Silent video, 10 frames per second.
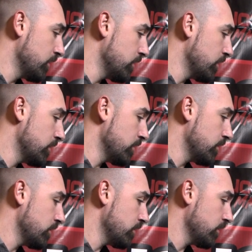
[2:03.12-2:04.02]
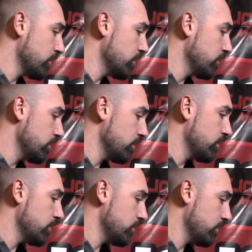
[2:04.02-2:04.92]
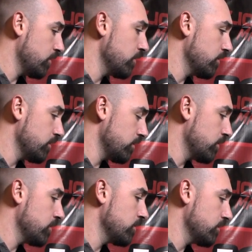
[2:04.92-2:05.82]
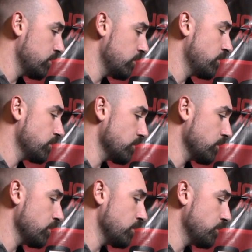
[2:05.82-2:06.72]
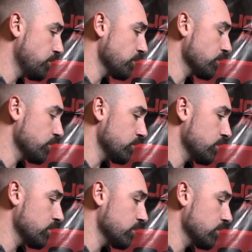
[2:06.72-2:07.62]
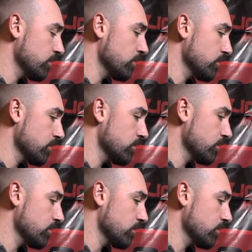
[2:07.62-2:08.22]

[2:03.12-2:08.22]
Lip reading: The person shown says nothing.